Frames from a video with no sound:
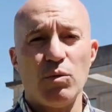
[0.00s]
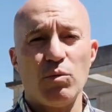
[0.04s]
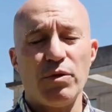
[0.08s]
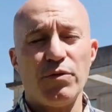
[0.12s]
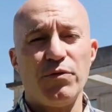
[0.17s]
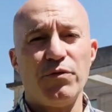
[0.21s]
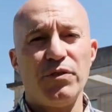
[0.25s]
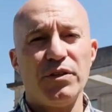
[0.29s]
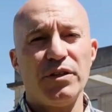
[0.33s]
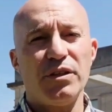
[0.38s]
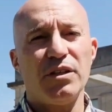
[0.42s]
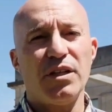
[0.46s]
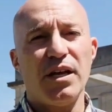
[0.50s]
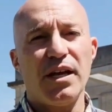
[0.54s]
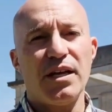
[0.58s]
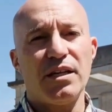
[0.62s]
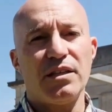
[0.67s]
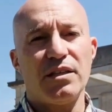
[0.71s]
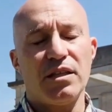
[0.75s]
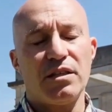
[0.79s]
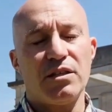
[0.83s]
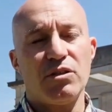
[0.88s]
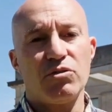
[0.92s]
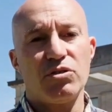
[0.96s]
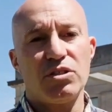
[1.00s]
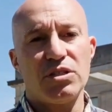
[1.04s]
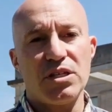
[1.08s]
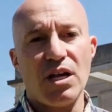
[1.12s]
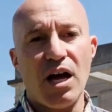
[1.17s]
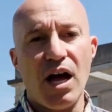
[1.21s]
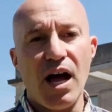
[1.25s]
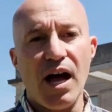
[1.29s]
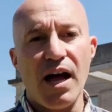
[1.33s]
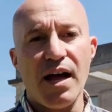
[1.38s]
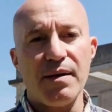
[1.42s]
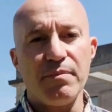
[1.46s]
We feel like that there's
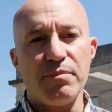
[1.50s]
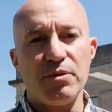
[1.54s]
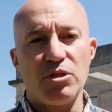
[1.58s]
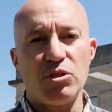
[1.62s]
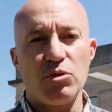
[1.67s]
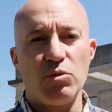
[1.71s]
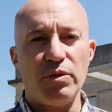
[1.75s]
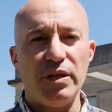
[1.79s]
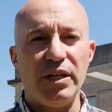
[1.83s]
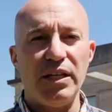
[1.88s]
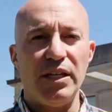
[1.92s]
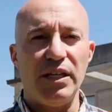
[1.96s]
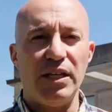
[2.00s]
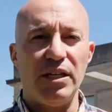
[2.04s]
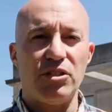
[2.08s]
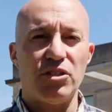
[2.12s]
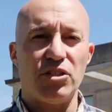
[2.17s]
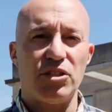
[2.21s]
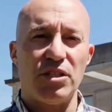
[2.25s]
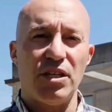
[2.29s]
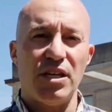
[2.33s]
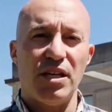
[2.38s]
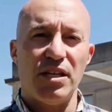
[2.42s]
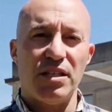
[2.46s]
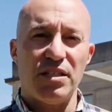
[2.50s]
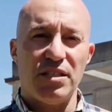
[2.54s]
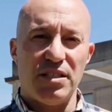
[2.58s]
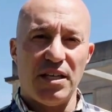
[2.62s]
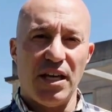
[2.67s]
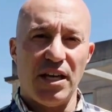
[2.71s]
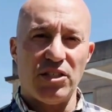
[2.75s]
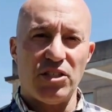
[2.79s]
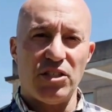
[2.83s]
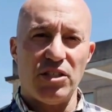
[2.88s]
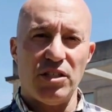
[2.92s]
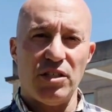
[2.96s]
time between each
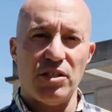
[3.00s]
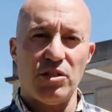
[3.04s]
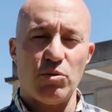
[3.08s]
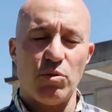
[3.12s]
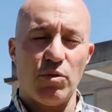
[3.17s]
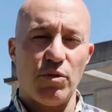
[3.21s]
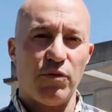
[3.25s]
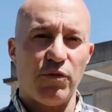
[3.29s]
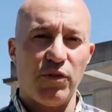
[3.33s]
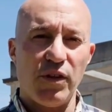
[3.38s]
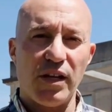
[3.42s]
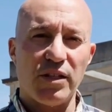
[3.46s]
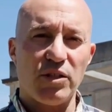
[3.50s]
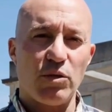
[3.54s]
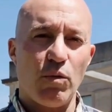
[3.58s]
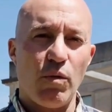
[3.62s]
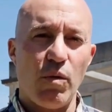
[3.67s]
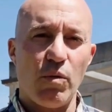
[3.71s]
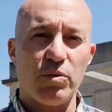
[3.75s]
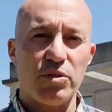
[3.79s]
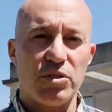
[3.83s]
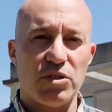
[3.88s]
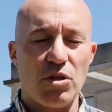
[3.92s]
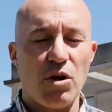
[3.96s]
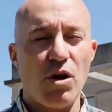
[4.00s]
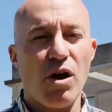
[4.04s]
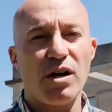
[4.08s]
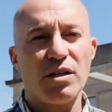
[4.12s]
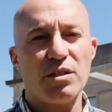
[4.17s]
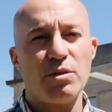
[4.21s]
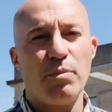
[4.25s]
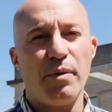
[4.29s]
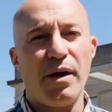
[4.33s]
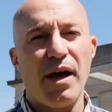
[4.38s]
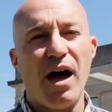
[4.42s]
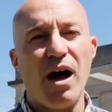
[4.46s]
session to reflect on what was
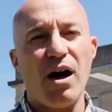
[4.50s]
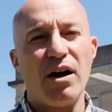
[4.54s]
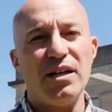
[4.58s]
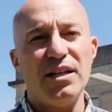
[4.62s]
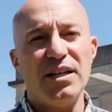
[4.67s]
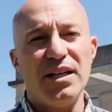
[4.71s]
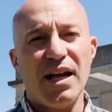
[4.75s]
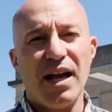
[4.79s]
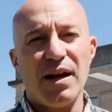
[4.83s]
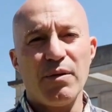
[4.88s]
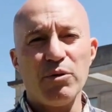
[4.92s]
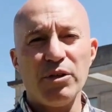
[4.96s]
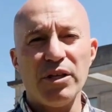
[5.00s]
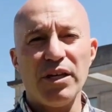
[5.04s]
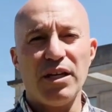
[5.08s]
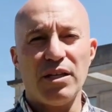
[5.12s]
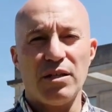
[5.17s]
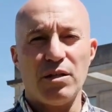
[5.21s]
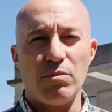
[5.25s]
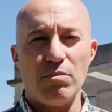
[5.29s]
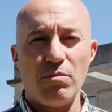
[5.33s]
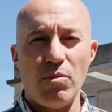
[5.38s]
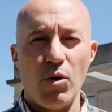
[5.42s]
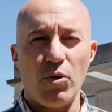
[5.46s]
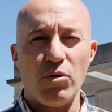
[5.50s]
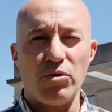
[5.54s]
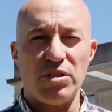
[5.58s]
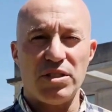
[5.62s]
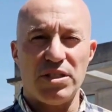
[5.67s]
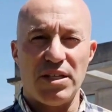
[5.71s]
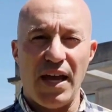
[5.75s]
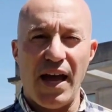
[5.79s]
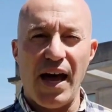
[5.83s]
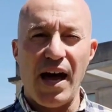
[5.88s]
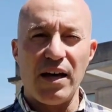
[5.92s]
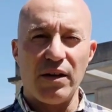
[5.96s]
talked about and really get the
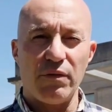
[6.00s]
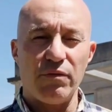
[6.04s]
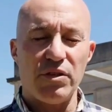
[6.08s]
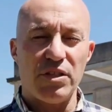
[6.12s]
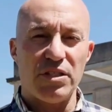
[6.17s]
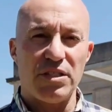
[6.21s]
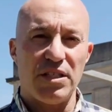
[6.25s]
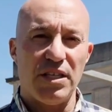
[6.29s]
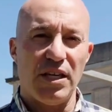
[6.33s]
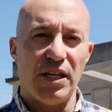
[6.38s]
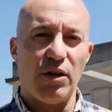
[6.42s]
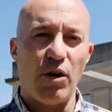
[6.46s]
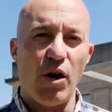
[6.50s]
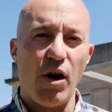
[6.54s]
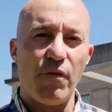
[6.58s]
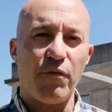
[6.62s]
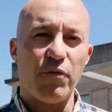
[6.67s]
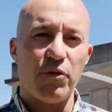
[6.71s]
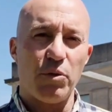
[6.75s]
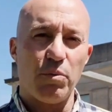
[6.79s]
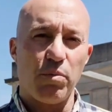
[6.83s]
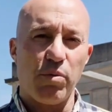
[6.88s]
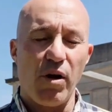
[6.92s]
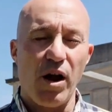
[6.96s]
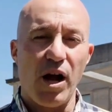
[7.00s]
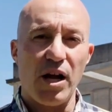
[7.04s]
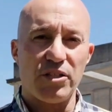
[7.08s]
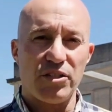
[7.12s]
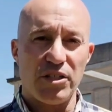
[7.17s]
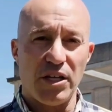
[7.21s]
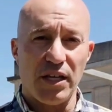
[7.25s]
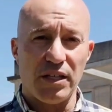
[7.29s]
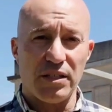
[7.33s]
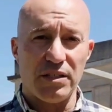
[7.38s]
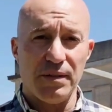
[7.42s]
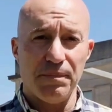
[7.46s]
most out of this kickoff of the
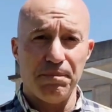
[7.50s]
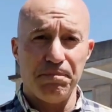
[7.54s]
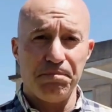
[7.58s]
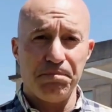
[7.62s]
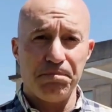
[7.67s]
project.